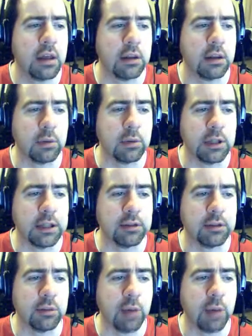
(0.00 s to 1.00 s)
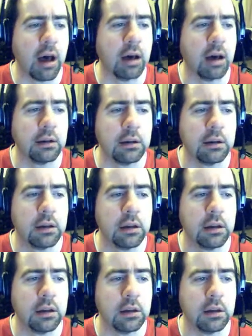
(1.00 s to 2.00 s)
that would lead us apart,
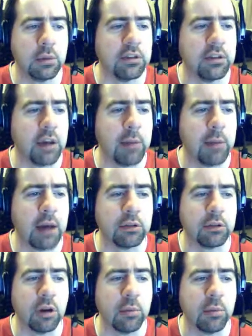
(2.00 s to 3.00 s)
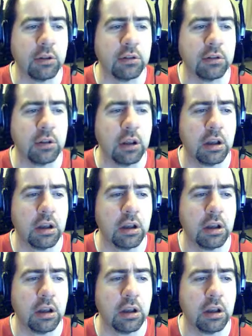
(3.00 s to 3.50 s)
you would somehow stop us